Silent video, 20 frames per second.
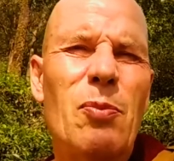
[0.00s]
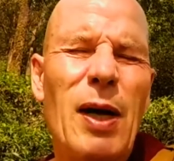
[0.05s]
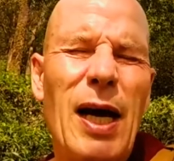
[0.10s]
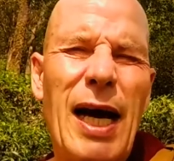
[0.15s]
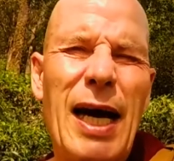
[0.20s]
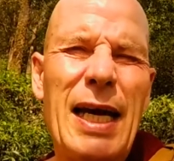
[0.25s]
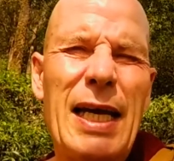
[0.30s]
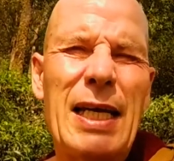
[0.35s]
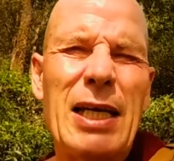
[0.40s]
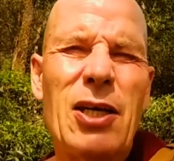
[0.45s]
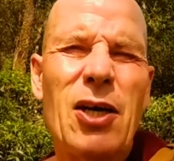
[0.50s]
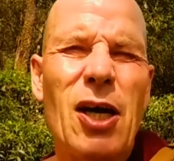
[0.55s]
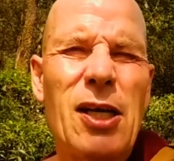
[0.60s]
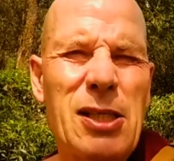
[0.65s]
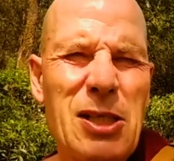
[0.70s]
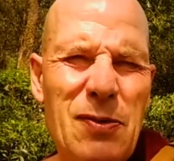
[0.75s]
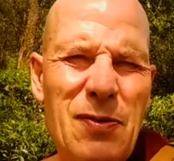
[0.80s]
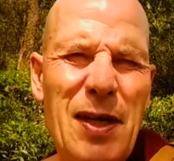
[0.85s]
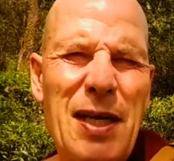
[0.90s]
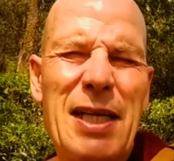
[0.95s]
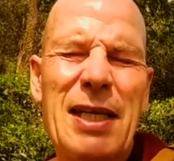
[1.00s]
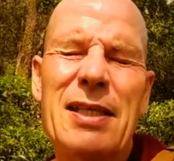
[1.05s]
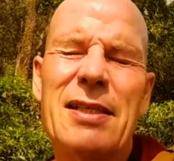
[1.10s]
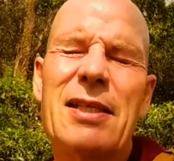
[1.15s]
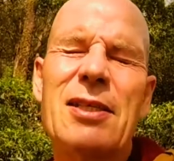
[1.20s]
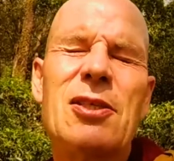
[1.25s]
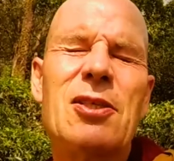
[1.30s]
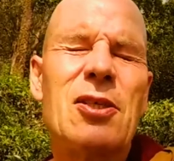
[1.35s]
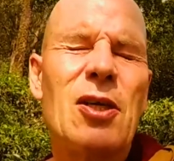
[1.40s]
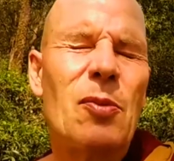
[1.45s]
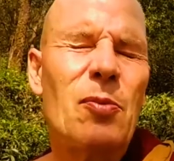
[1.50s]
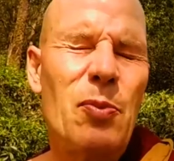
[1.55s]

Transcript: by cultivating this